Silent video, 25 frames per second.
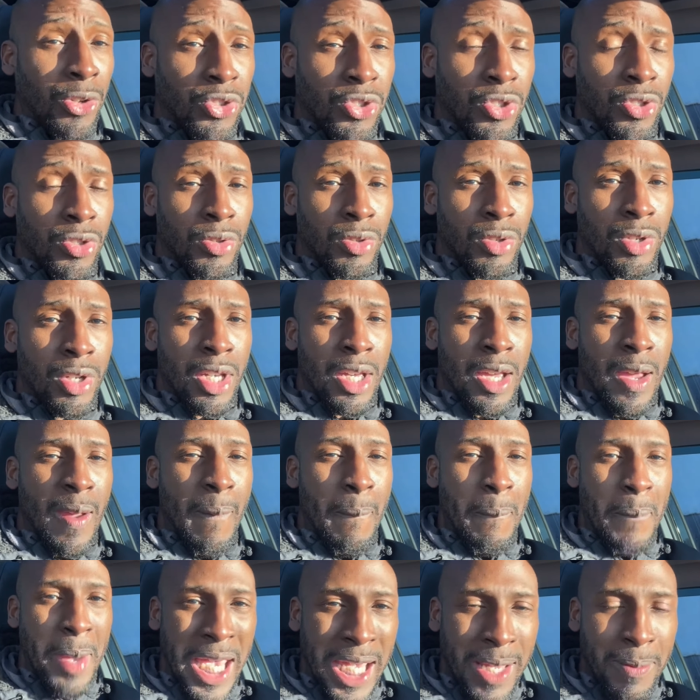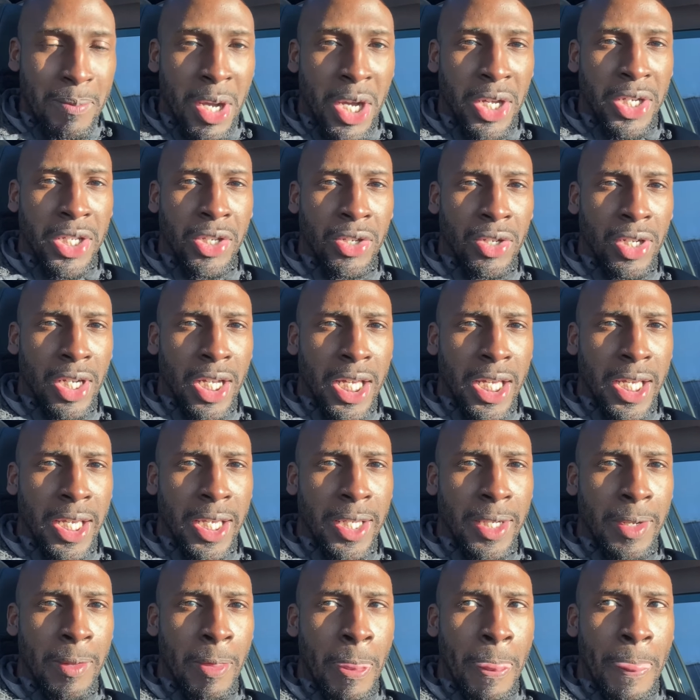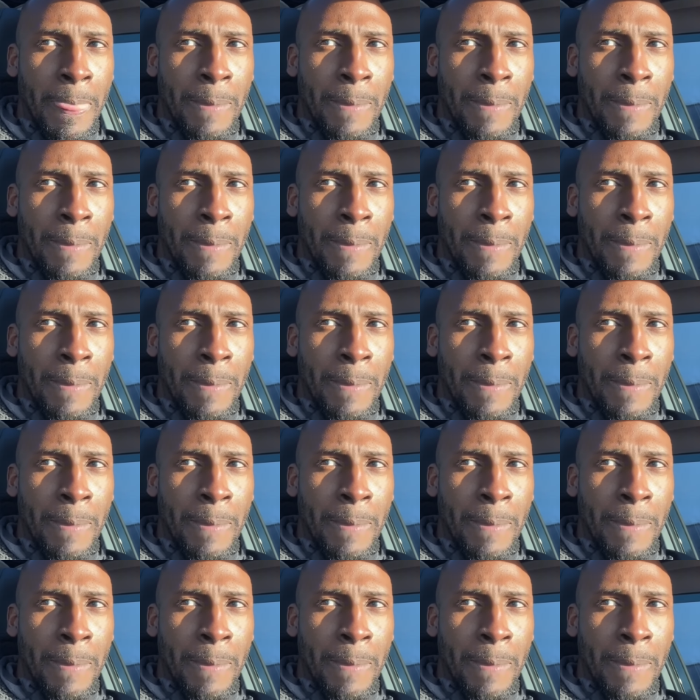to make money online